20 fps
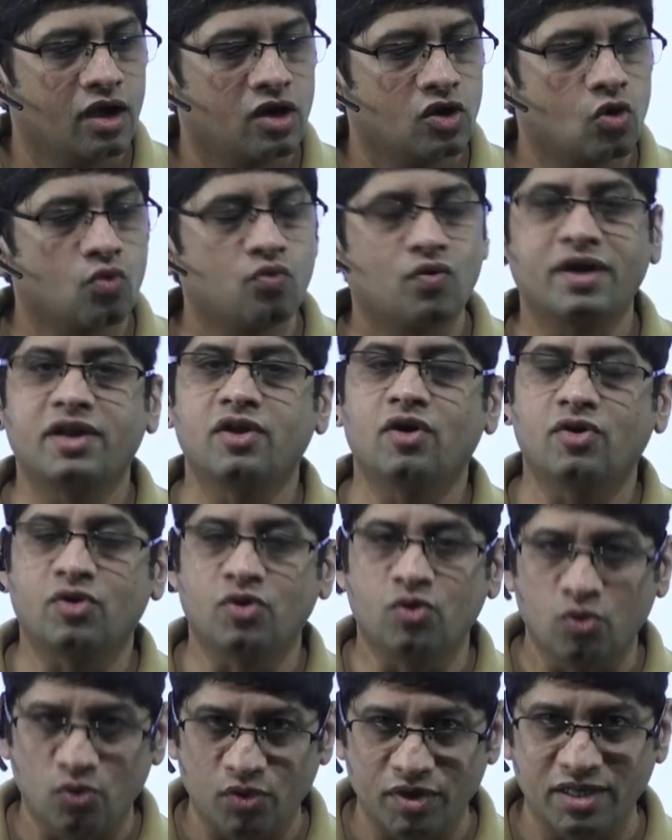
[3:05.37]
Now what you have to
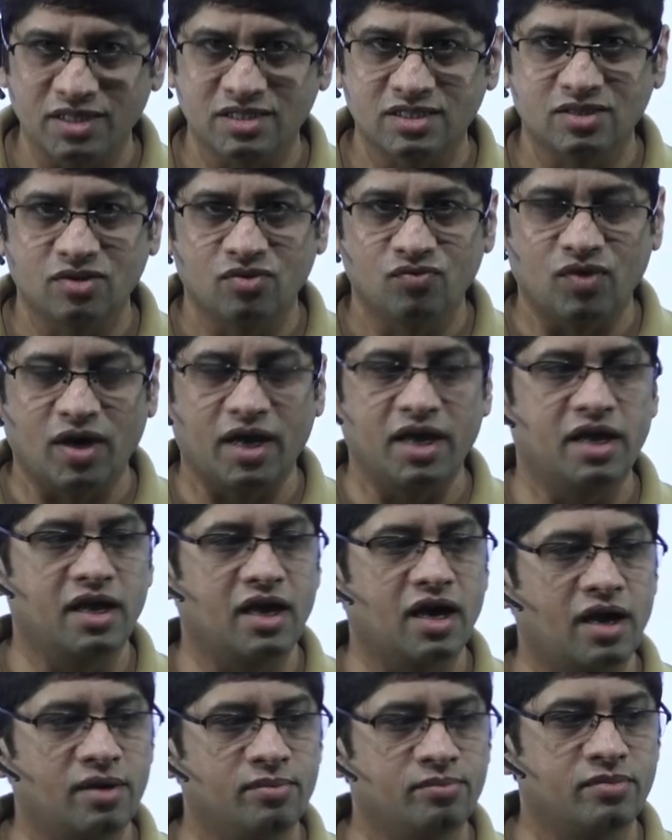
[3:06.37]
do is, why
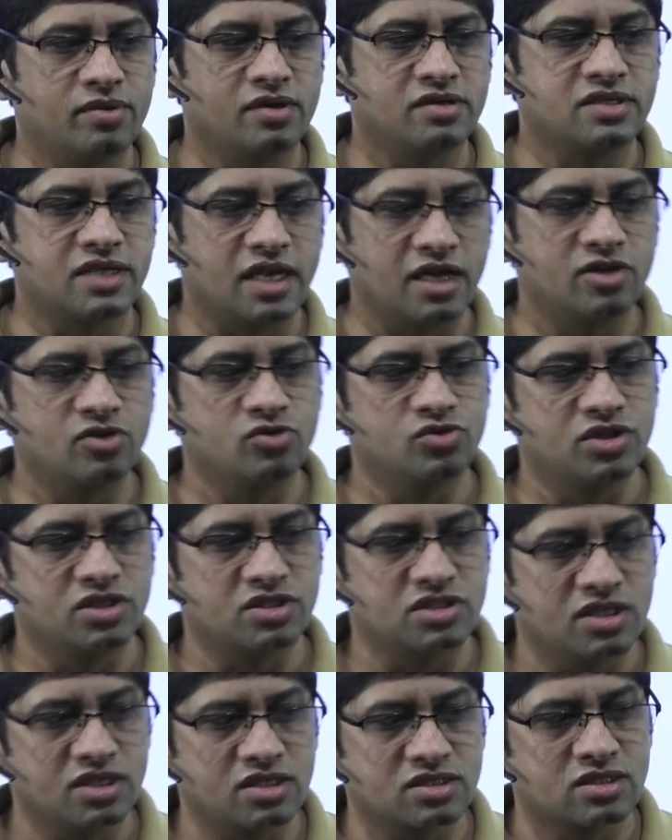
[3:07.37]
I'm telling you
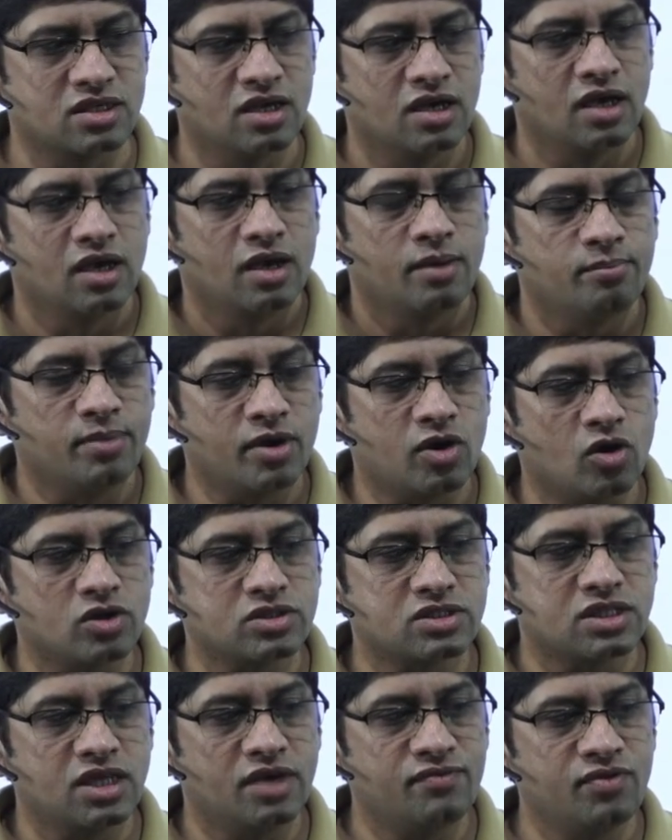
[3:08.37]
this is,
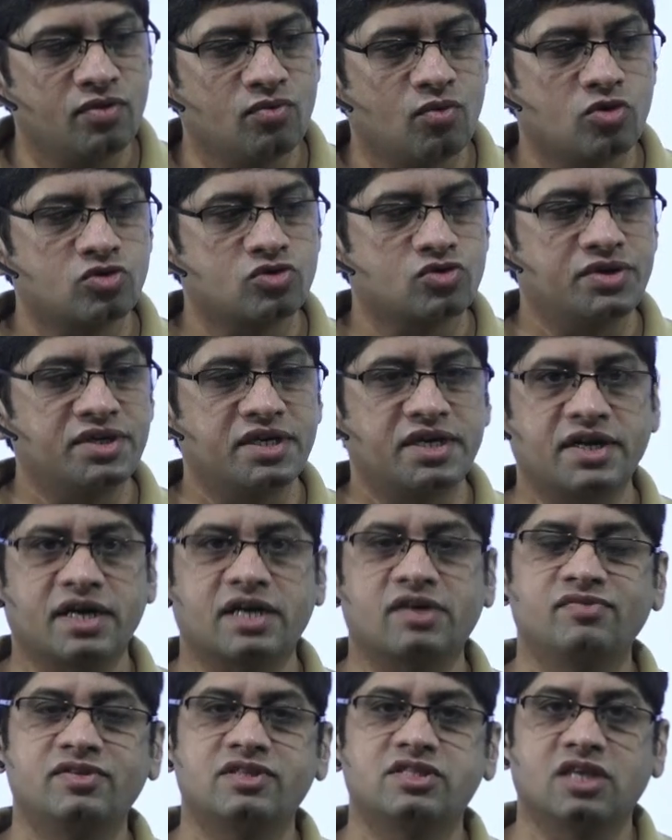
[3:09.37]
because if you want to
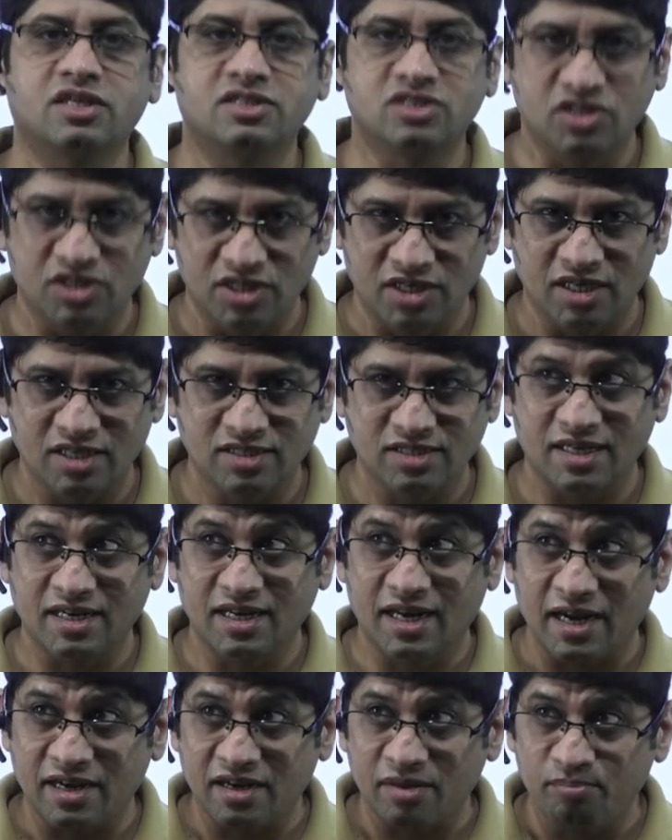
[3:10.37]
interact with such seniors
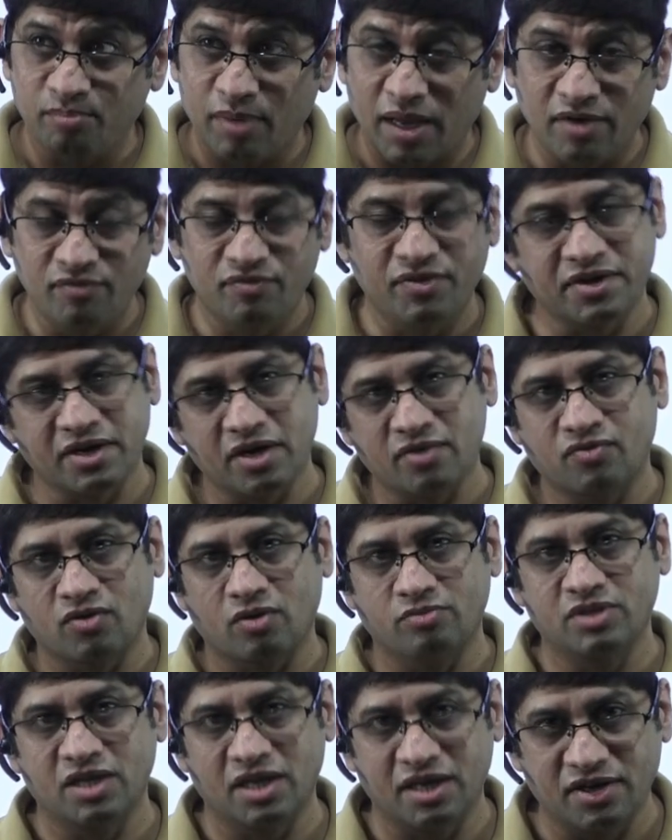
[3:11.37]
and get benefited
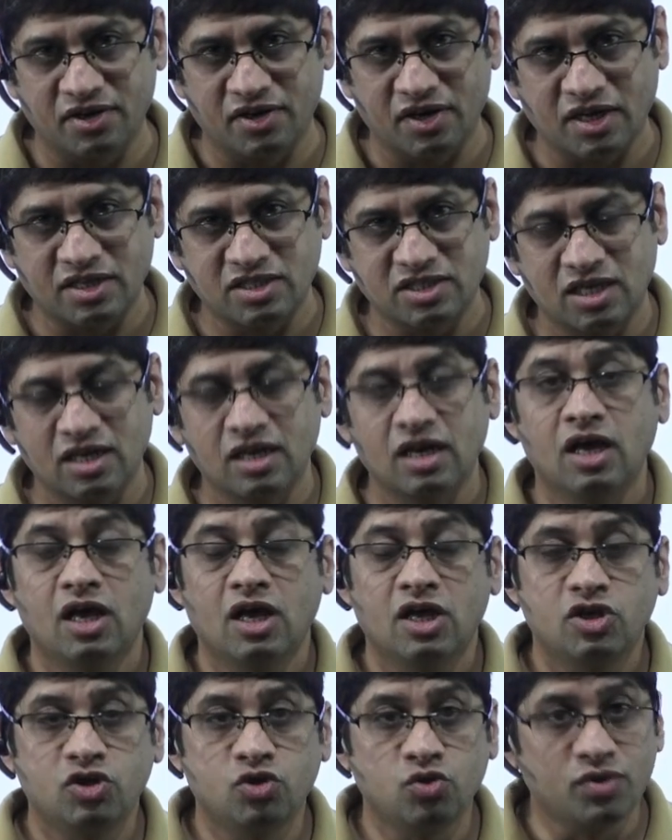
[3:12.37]
from their interaction,
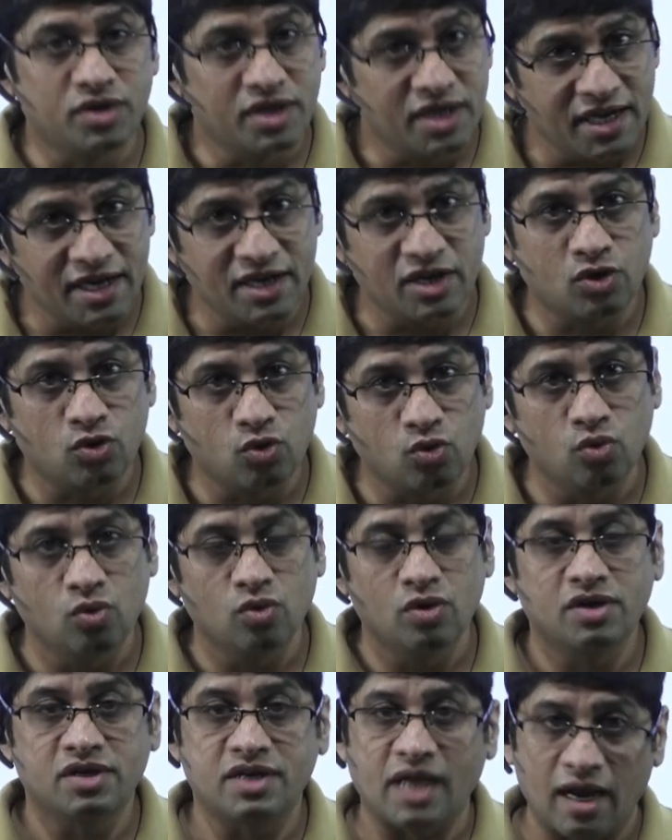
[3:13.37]
you need to
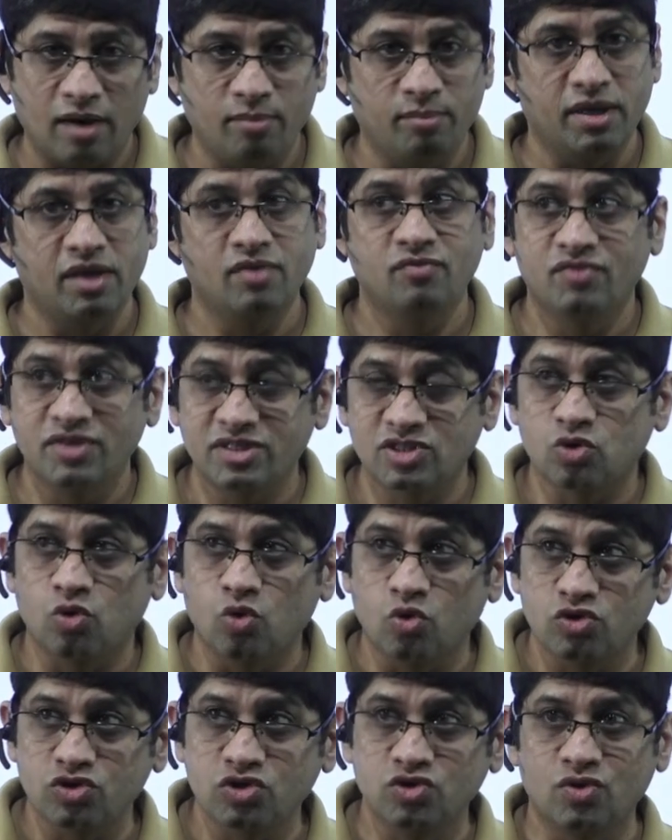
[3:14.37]
tell me which
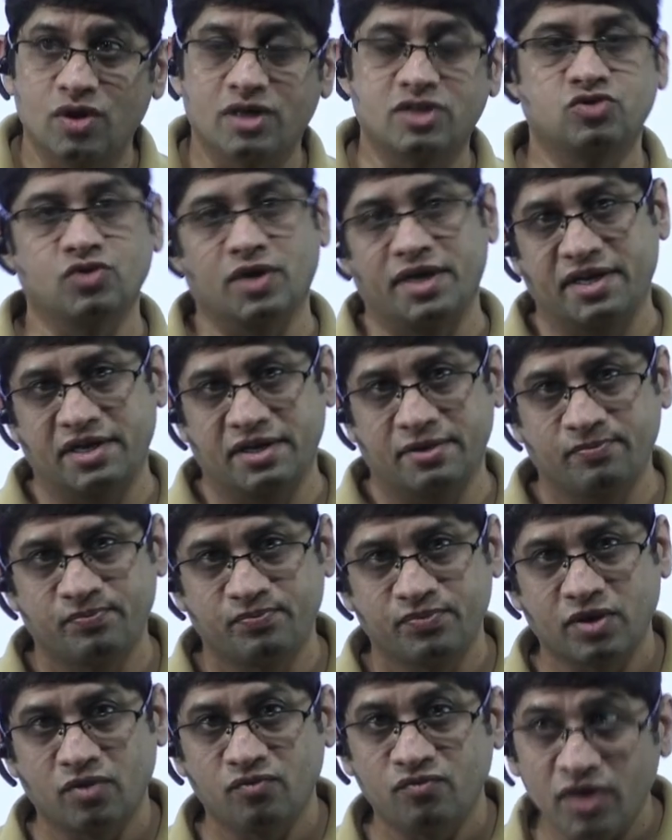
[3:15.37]
course you are joined,
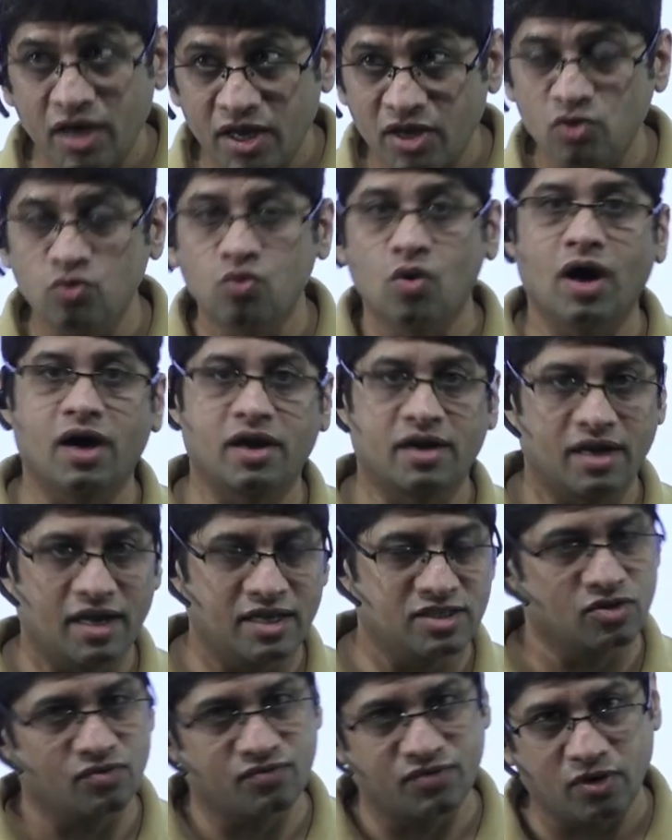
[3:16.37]
where you are
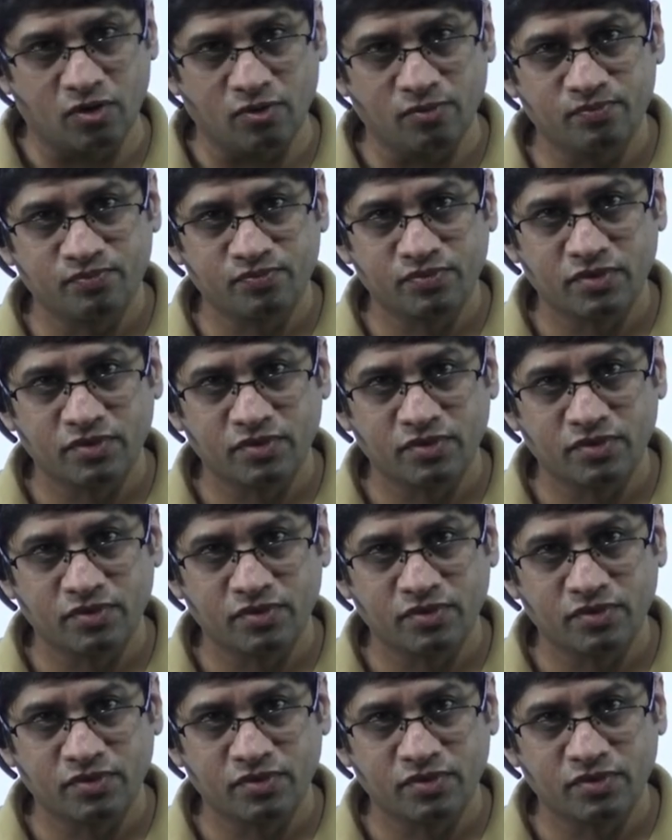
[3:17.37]
as of now.